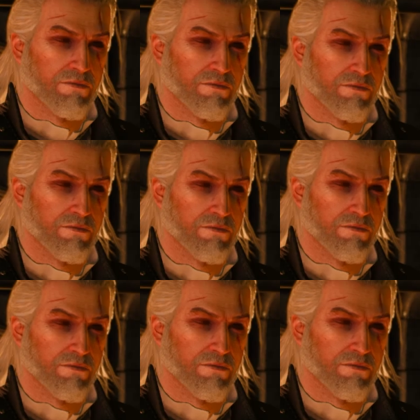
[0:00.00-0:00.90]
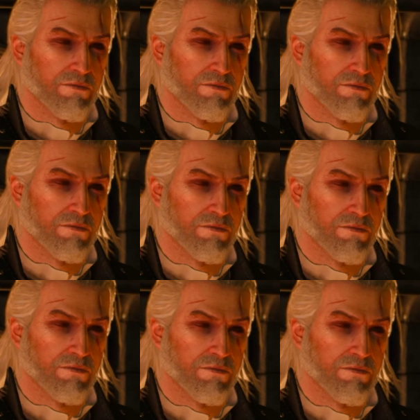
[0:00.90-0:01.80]

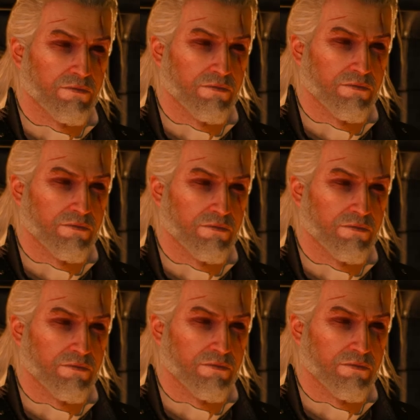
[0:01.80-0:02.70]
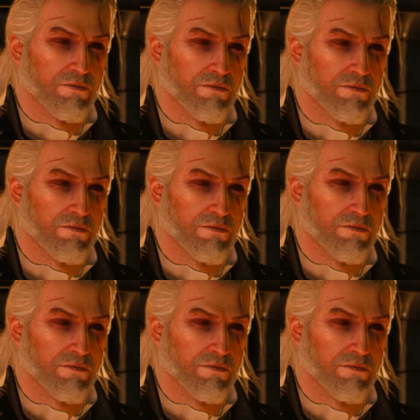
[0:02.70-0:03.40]
Nothing is said.